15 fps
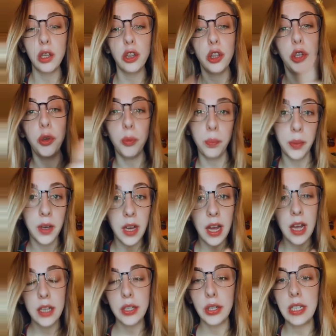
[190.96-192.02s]
loop.
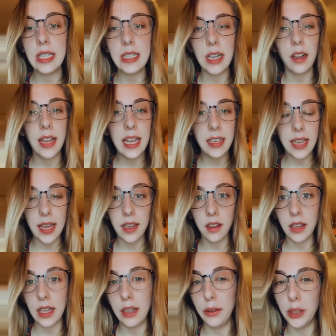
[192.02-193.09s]
So the stellate
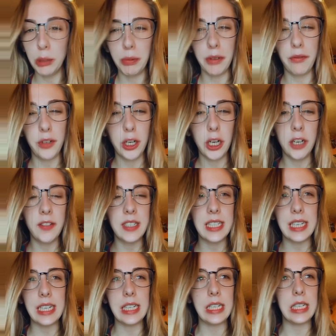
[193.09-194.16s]
ganglion group of
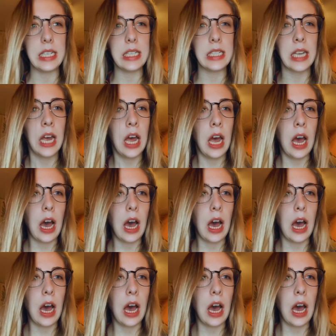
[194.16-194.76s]
nerves is